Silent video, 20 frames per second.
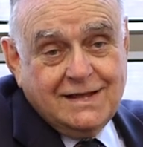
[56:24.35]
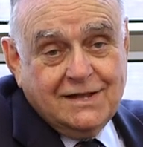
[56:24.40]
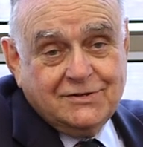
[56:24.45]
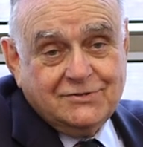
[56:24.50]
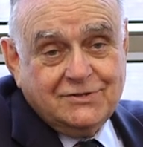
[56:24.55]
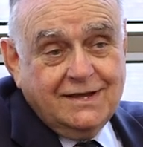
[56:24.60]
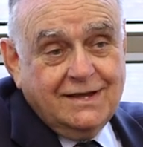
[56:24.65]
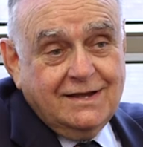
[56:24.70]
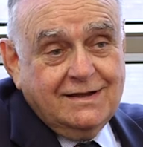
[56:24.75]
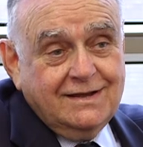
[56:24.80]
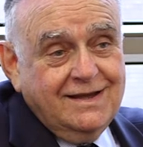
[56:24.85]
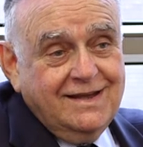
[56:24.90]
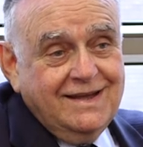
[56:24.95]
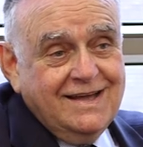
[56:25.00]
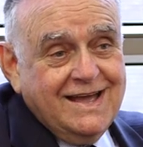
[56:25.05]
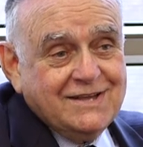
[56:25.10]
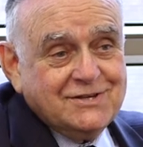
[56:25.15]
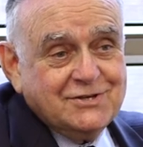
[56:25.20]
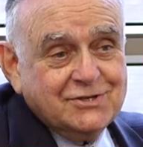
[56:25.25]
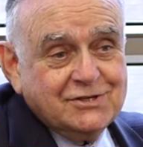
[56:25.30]
That's the
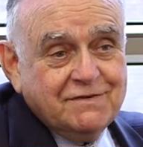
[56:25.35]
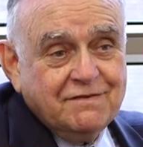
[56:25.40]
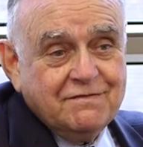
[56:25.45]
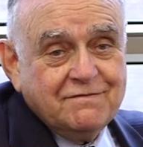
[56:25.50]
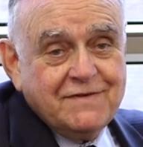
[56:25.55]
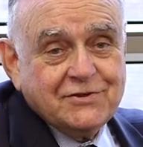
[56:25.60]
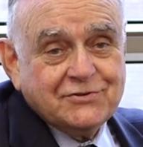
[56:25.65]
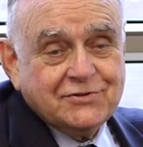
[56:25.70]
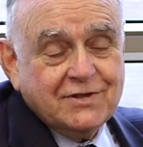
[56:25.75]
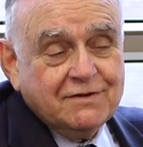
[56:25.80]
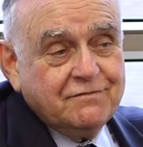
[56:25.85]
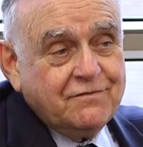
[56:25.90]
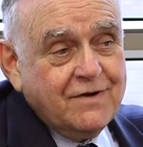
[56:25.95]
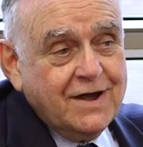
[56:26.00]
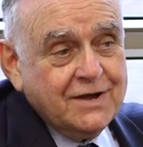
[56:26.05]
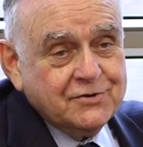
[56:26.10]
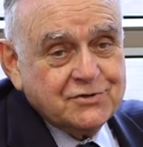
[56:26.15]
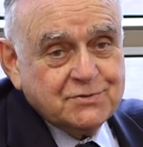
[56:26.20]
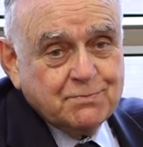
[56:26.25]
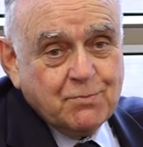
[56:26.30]
essence of investing:
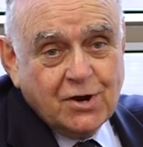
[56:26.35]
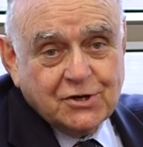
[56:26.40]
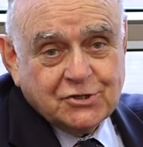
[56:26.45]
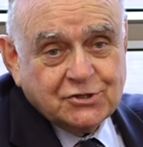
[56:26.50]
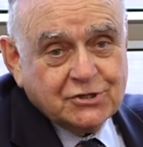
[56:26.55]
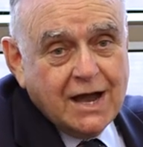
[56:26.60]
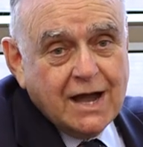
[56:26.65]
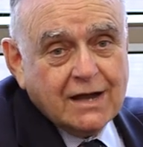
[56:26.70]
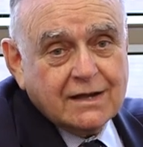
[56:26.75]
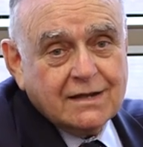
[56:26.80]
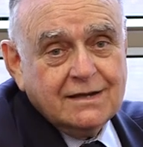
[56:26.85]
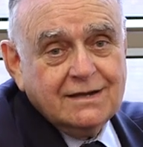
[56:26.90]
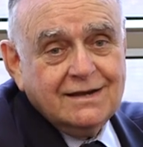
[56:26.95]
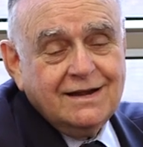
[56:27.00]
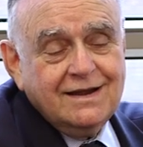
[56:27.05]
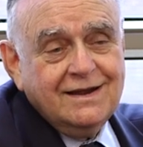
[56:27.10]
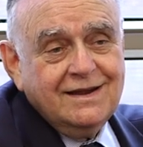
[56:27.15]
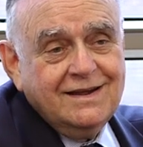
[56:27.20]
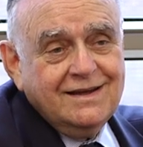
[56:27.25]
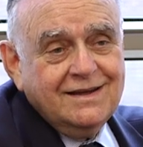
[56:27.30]
find a smart jockey,